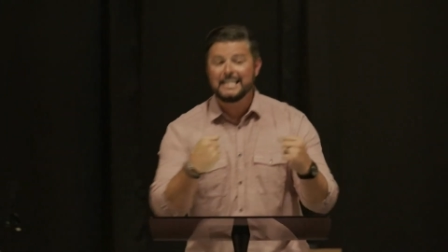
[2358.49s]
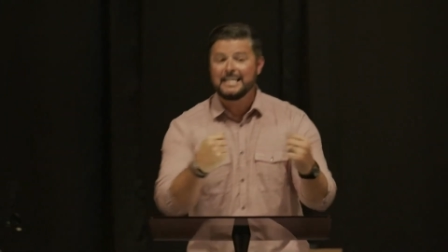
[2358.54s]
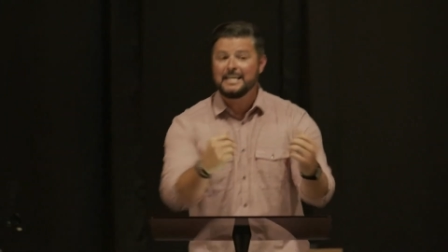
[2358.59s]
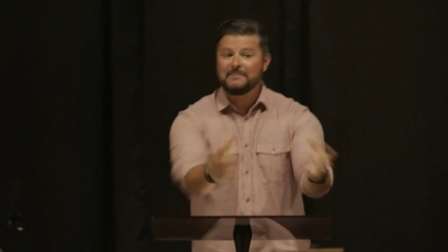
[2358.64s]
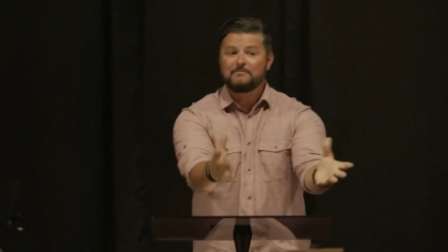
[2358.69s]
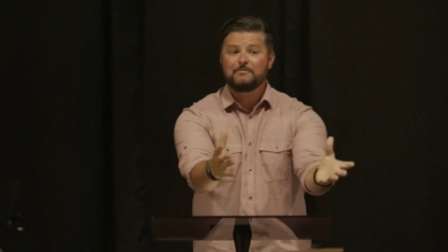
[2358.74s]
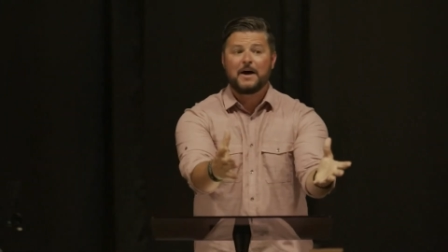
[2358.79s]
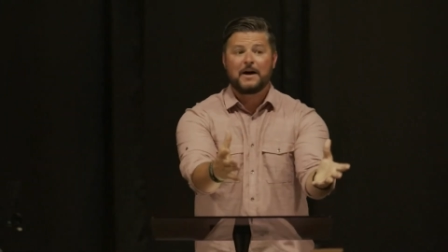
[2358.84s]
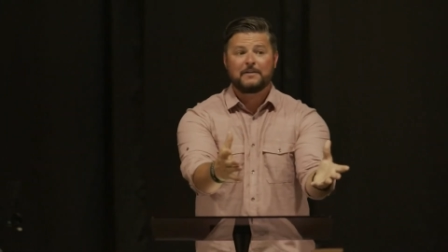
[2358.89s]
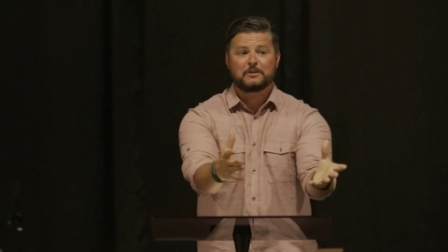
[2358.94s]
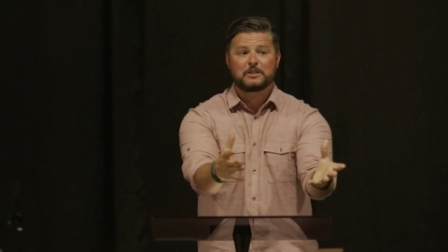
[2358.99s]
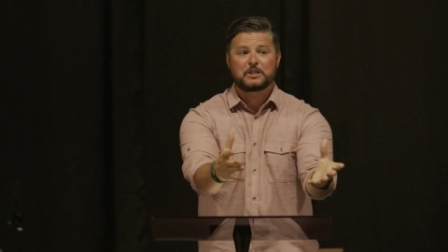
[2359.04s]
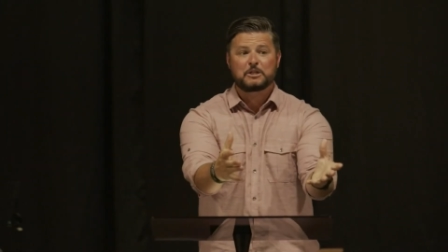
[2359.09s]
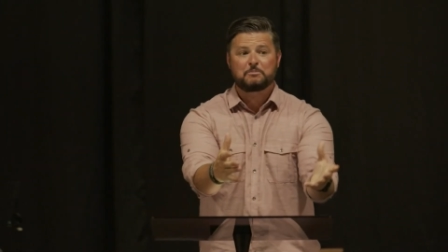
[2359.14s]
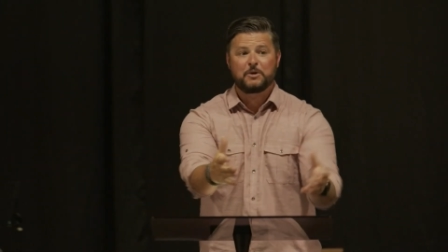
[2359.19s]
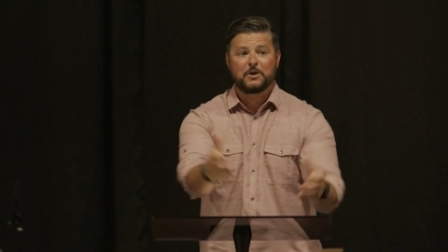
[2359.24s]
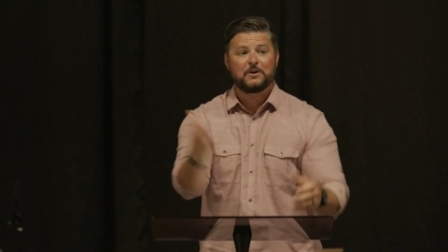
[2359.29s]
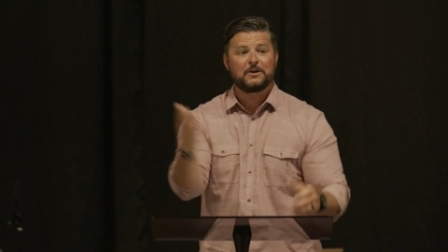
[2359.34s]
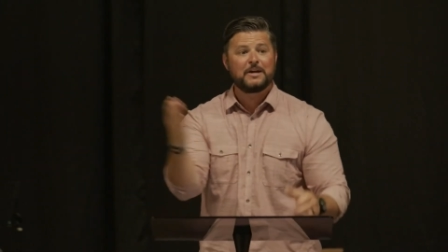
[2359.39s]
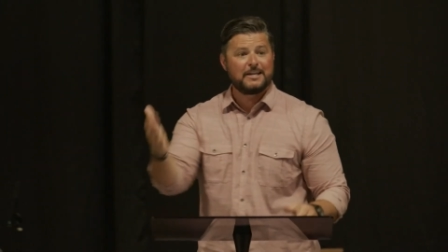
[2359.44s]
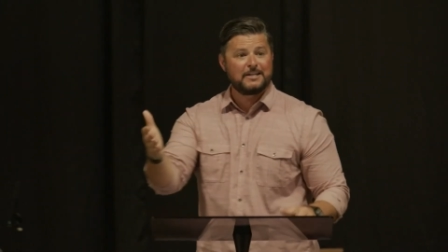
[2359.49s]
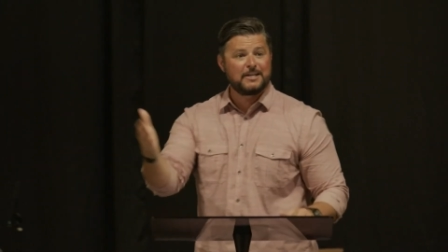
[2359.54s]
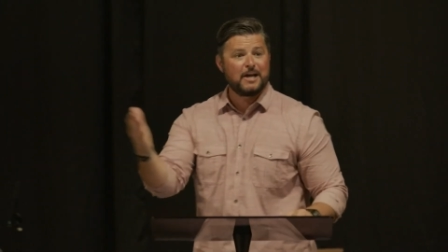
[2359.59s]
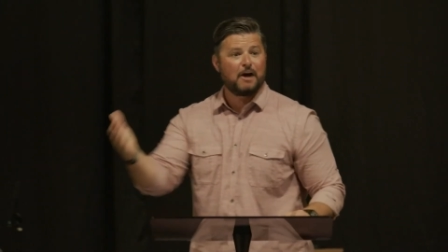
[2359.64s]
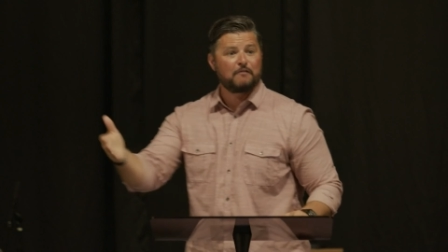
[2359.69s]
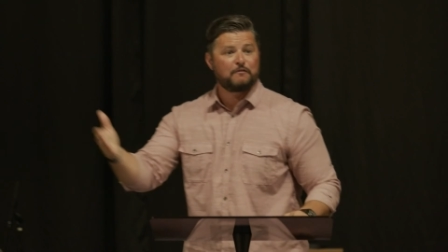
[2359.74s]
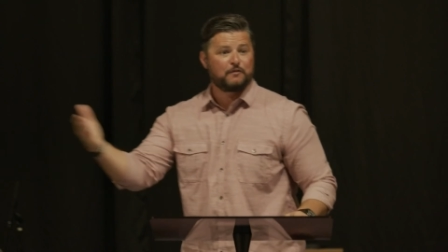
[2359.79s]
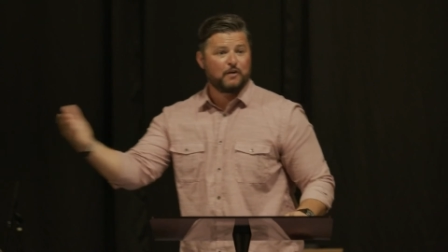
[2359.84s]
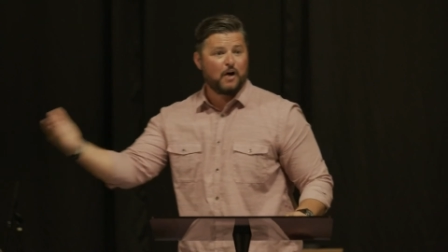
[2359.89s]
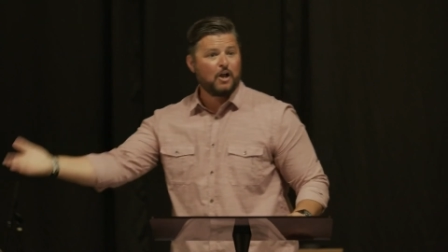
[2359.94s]
live by the Spirit and
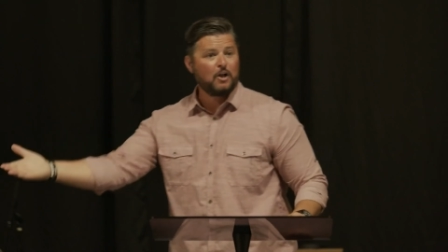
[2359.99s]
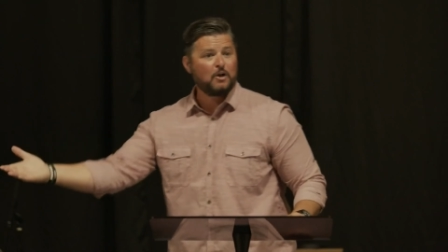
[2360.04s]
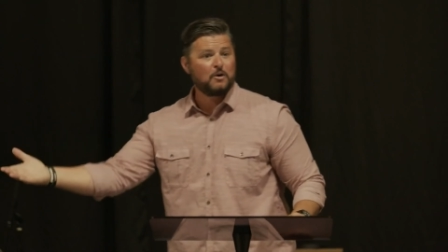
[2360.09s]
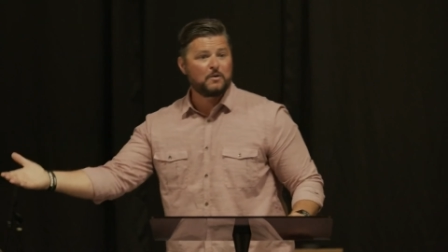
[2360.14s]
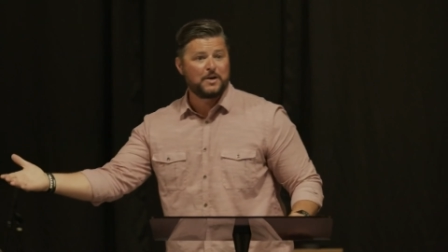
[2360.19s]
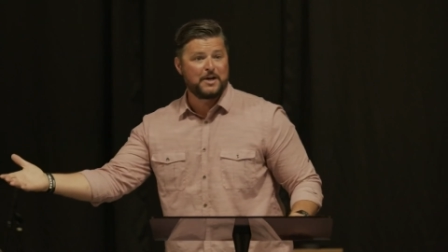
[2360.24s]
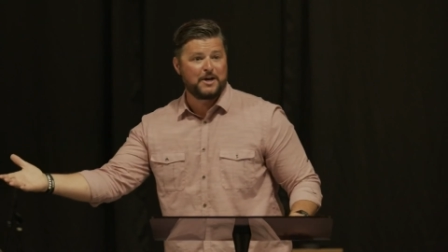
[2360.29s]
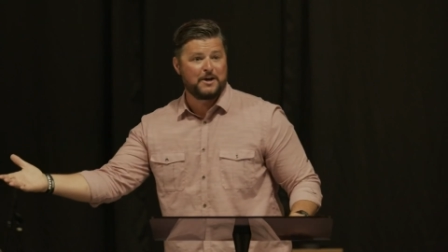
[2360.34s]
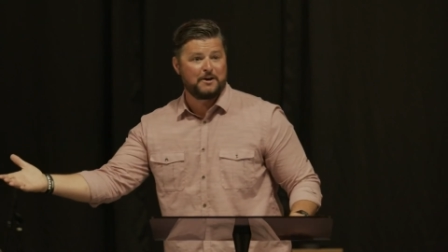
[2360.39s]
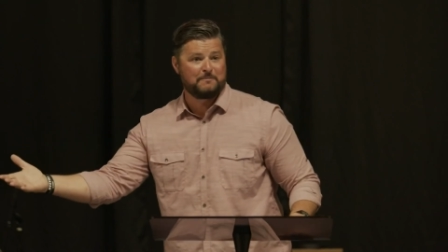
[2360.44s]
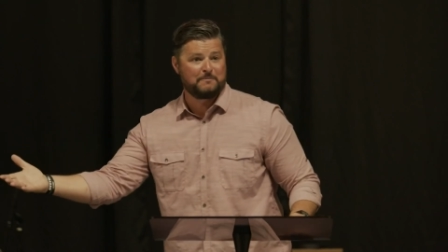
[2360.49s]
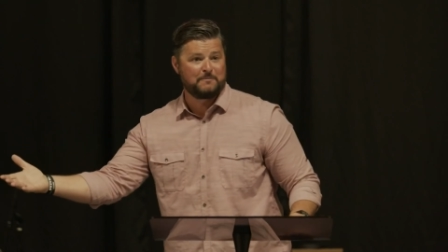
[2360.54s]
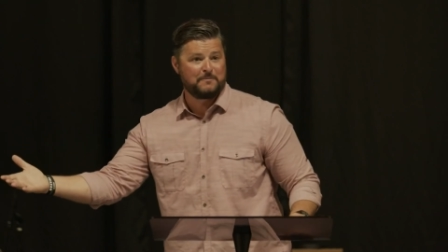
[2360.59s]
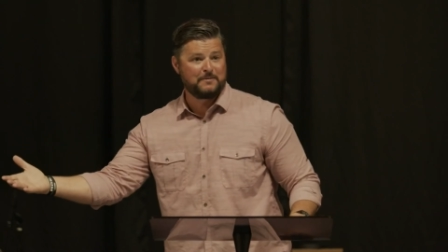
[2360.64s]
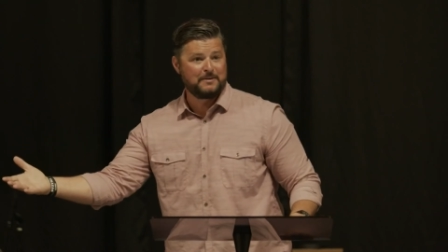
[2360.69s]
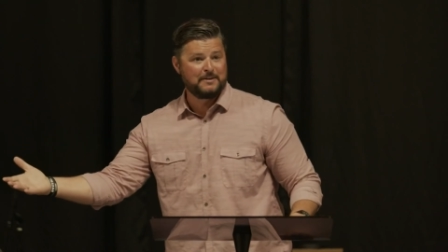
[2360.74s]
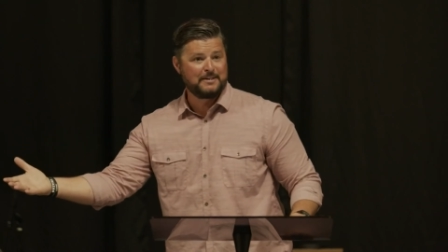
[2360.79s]
not follow him.